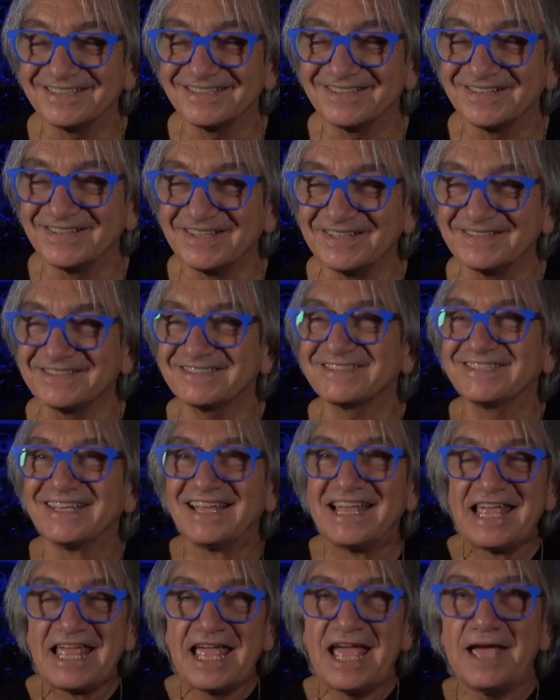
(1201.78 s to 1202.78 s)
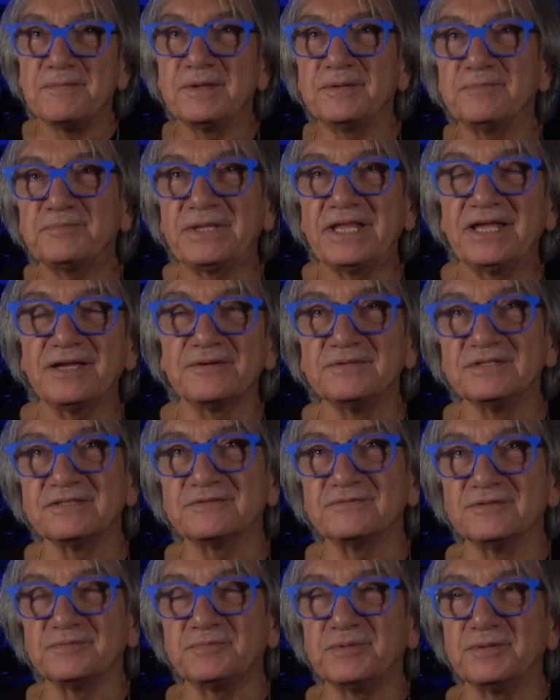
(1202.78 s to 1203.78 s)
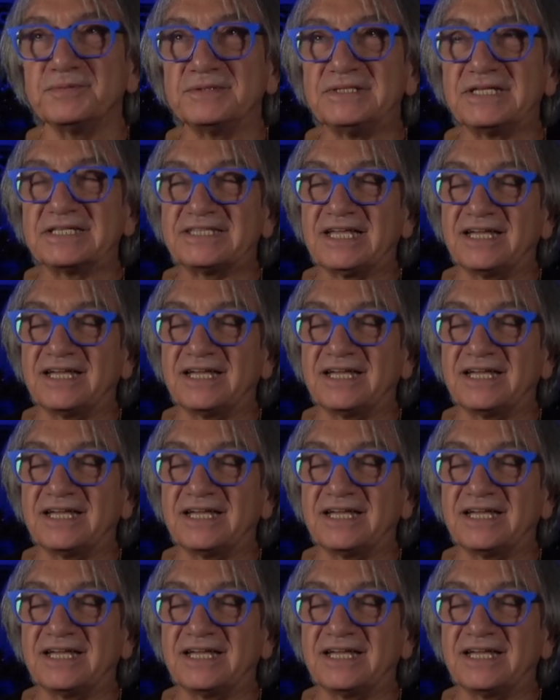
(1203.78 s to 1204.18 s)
No, that's. I mean, playing with with people like